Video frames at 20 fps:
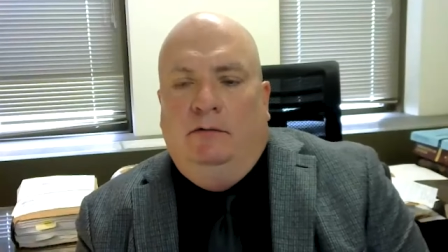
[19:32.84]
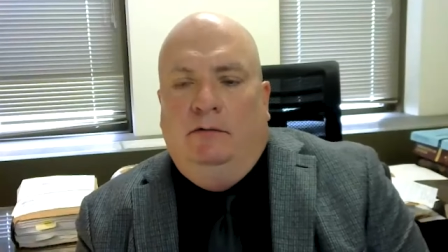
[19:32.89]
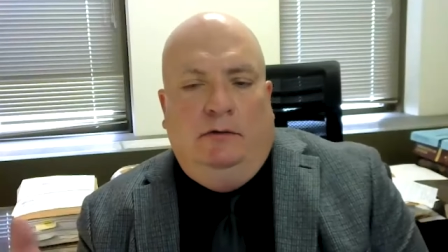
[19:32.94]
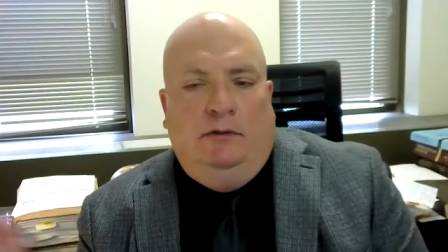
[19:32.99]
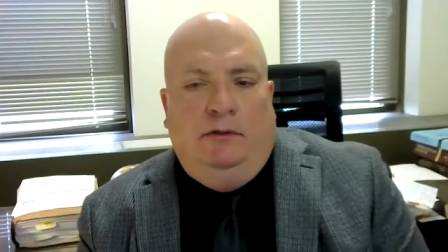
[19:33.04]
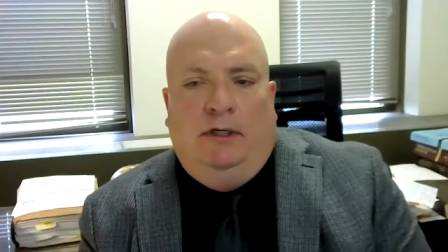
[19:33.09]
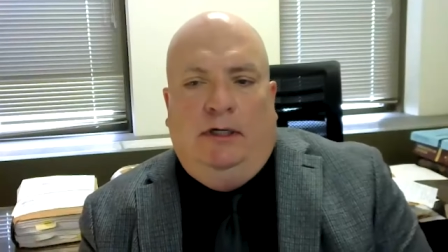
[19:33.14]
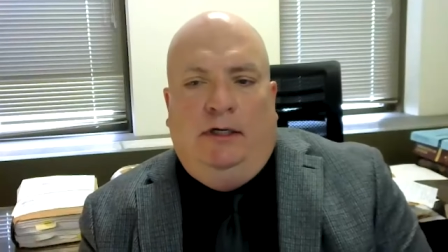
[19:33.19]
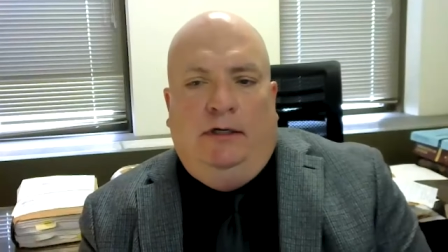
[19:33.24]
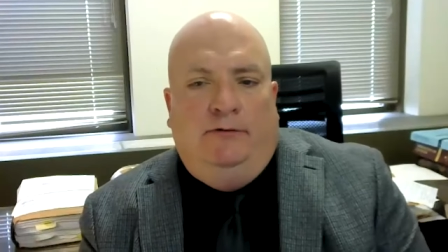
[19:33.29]

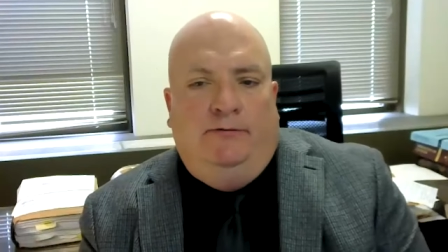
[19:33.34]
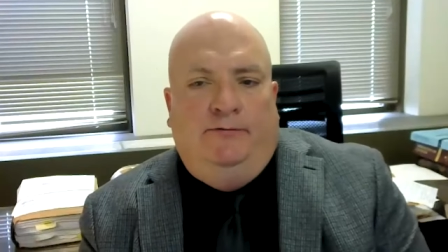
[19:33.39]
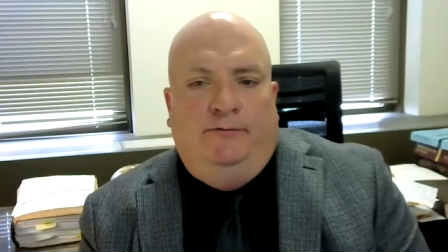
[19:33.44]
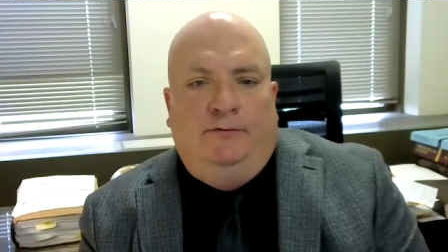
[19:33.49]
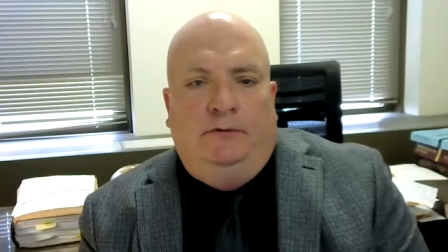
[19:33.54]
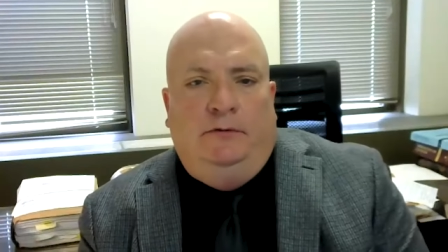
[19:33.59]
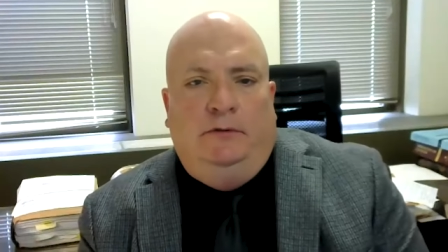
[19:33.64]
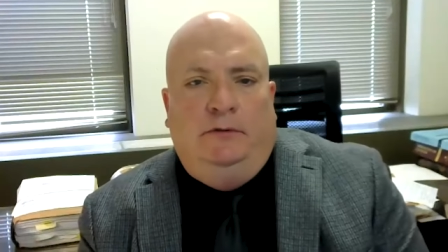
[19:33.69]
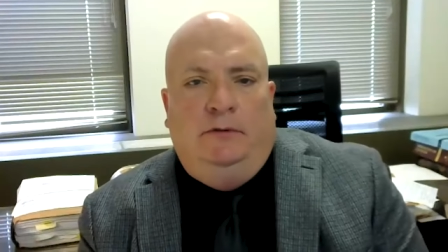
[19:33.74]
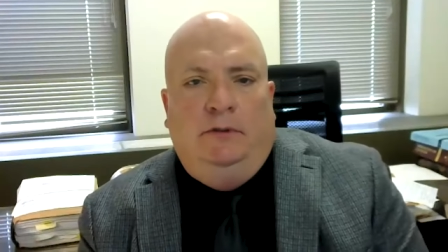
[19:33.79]

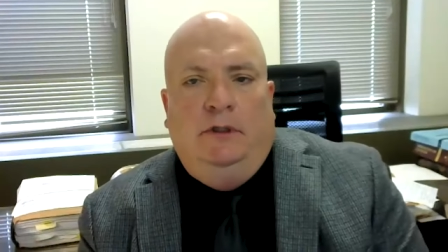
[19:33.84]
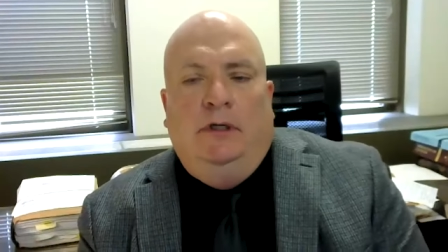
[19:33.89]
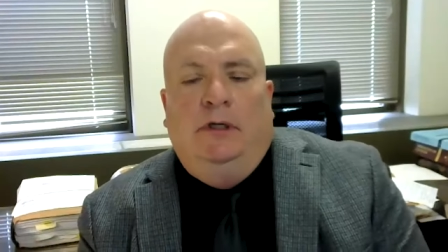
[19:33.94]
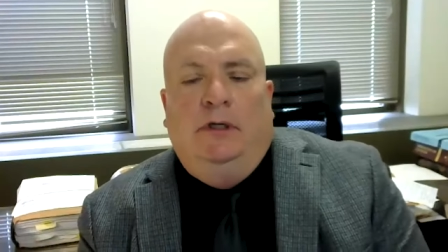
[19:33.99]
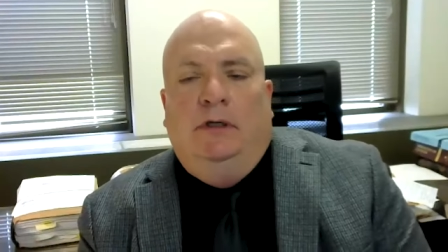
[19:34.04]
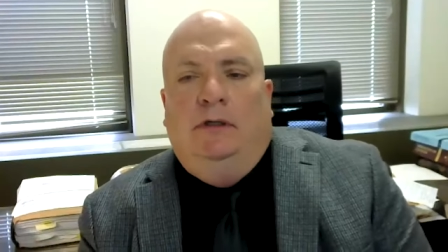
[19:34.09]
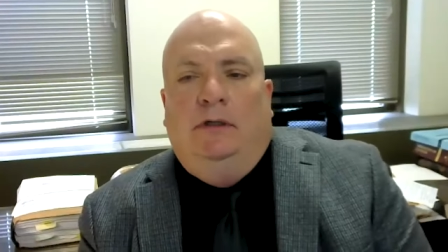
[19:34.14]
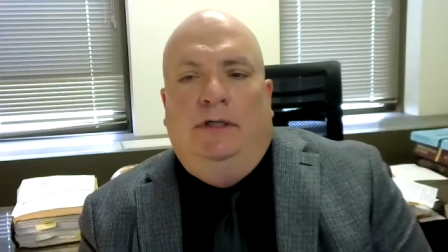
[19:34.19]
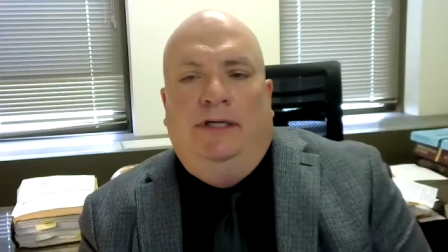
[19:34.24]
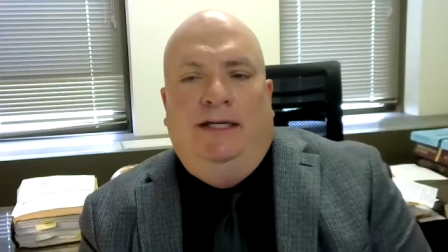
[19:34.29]
lawfully
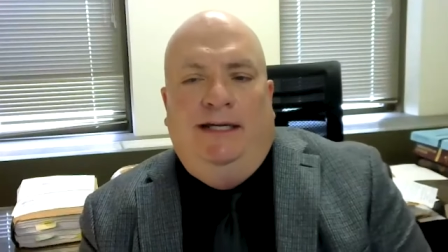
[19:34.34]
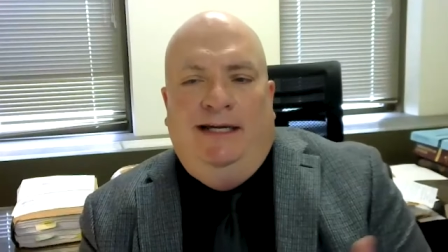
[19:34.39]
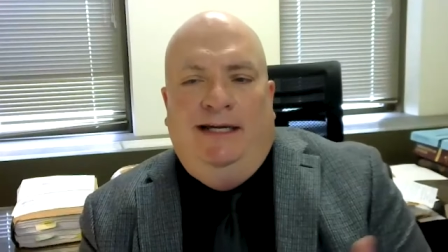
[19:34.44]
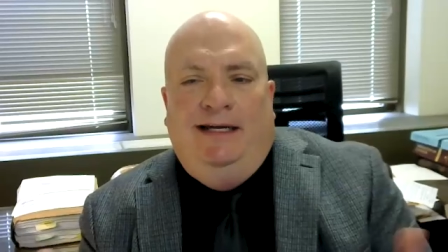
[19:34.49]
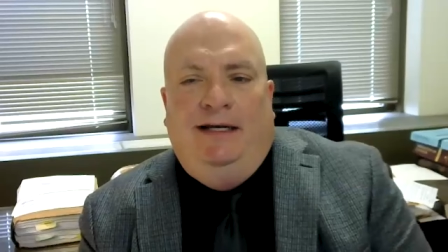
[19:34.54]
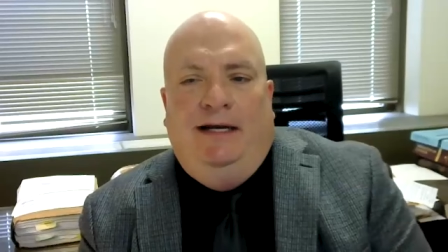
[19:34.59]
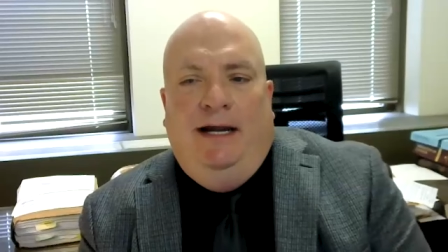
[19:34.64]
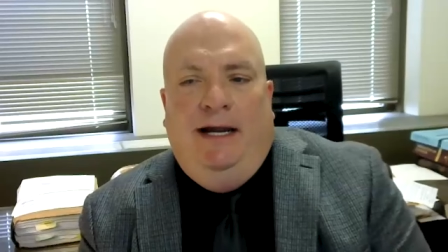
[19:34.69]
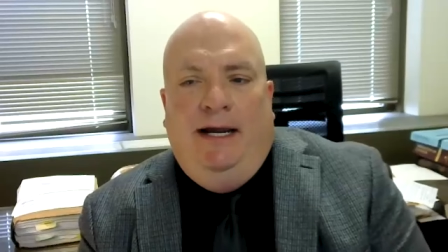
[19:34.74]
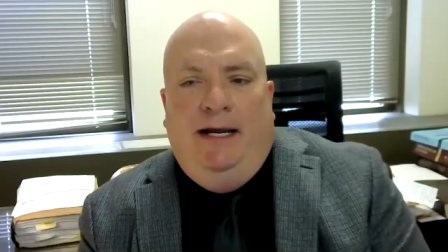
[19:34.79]

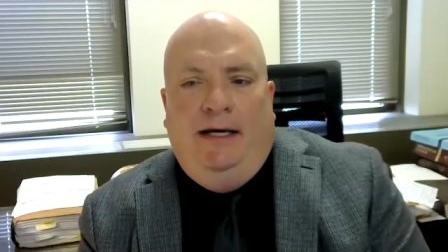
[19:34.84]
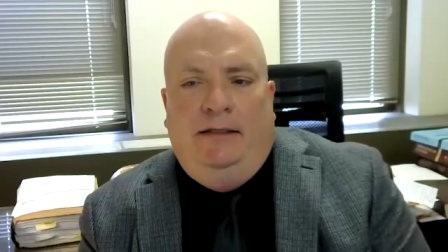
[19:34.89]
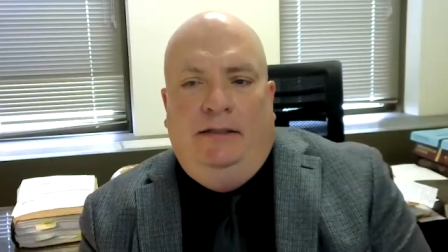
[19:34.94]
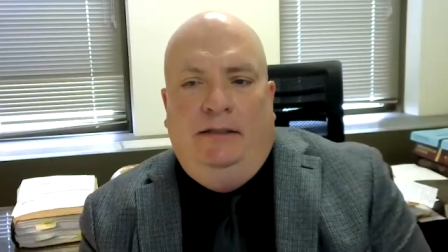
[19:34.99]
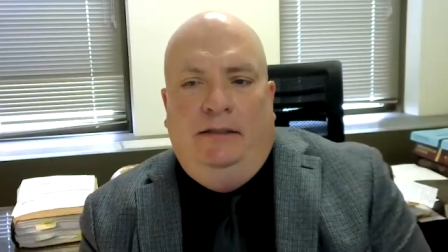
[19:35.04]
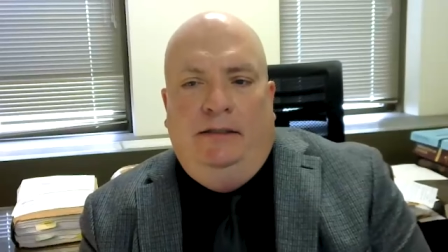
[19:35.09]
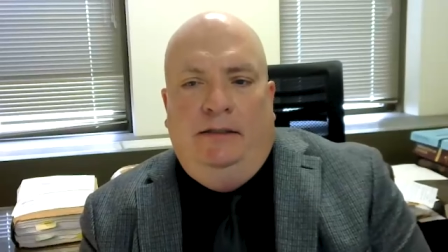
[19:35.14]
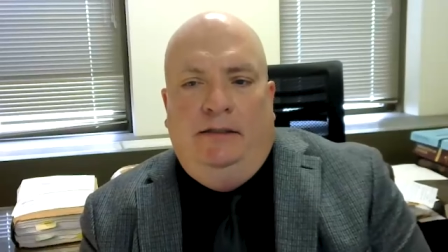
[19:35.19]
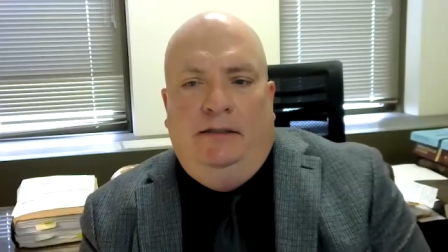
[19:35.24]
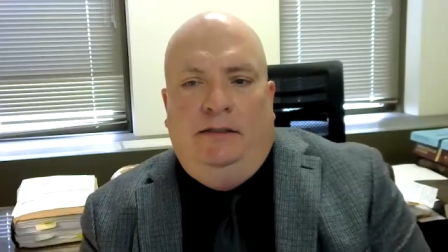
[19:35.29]

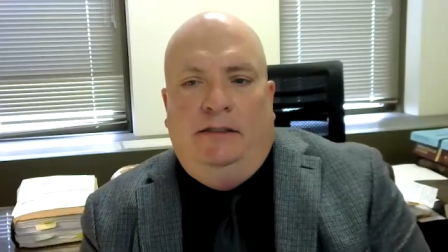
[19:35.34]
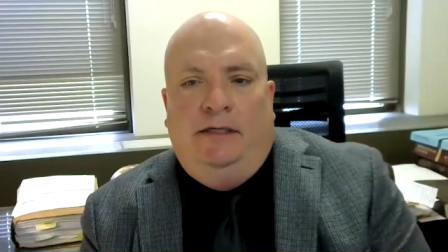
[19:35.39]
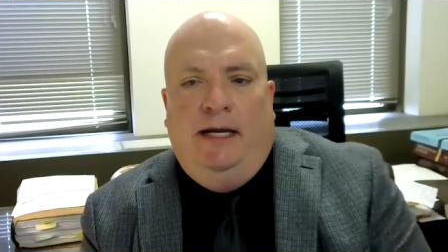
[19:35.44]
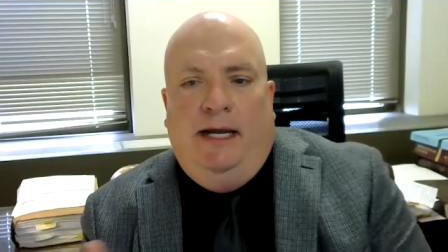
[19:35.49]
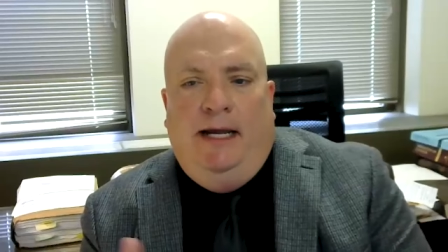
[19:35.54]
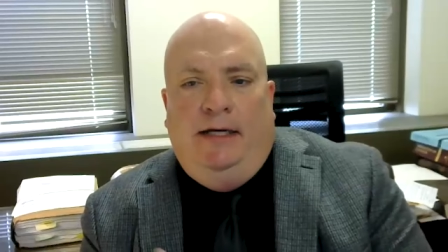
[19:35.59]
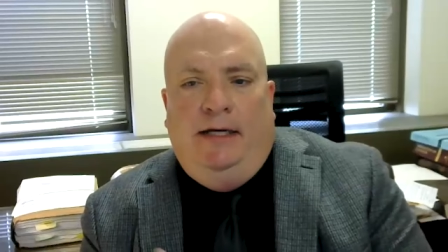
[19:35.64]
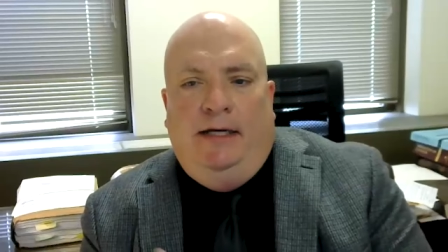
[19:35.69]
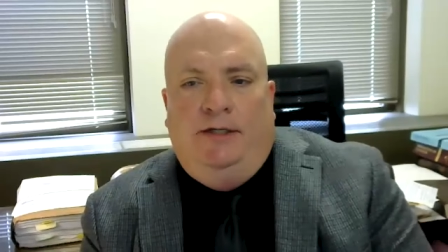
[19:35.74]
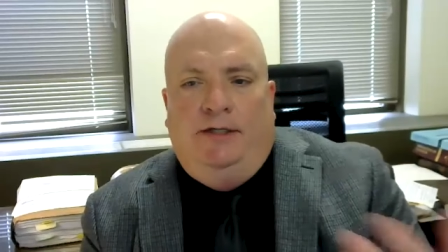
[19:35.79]
enacted
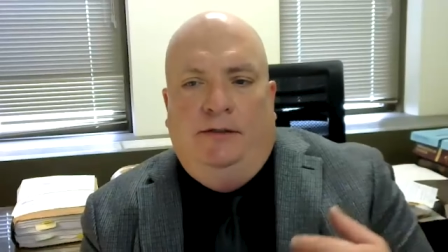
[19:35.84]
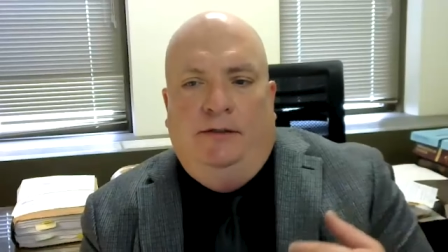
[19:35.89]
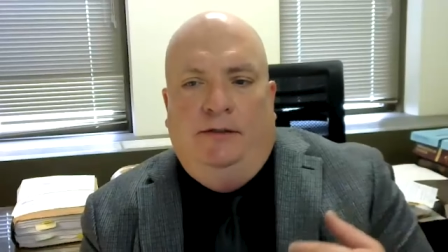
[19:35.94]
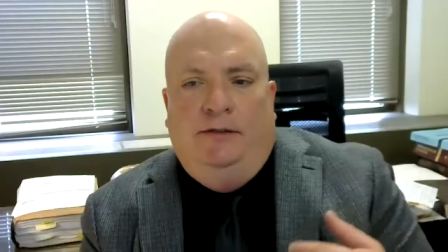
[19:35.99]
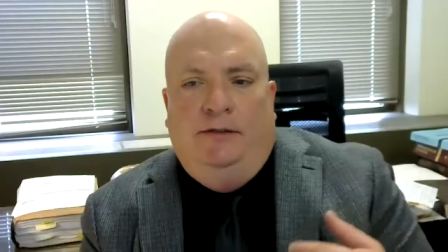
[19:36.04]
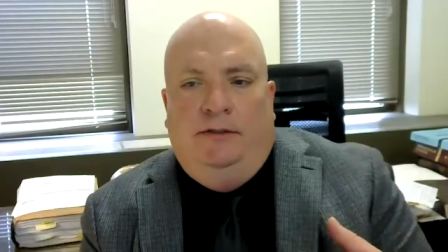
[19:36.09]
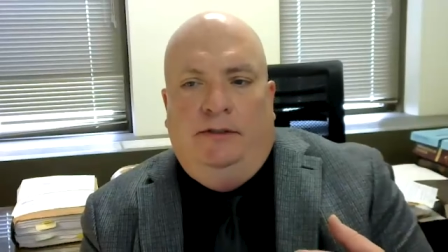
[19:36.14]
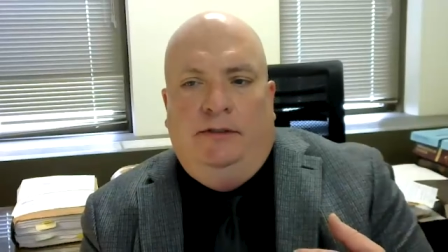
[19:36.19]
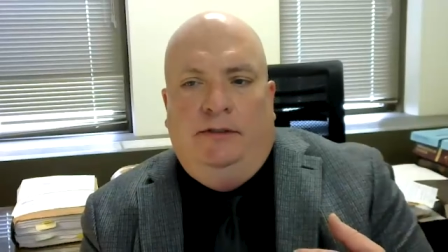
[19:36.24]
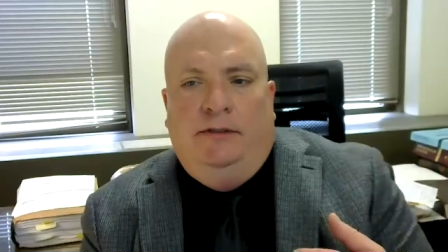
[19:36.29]

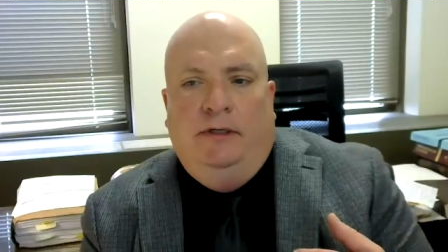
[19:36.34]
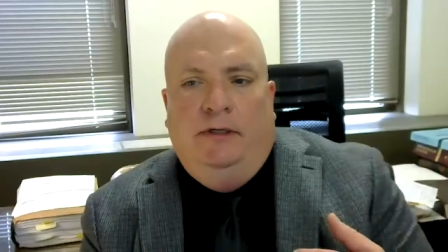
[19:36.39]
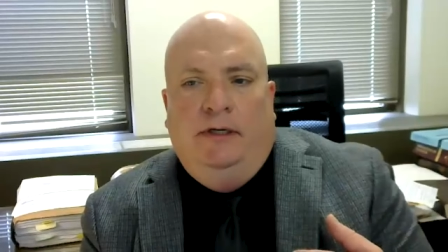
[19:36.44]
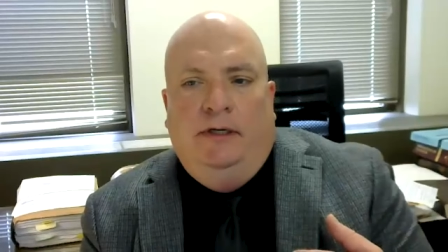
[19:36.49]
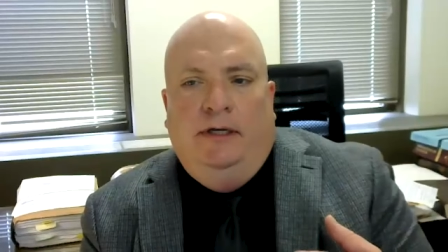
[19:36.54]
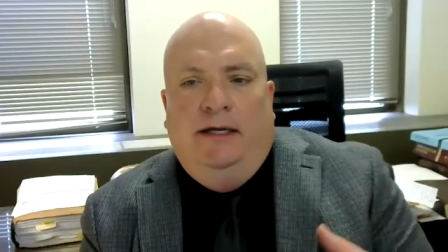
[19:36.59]
statutes,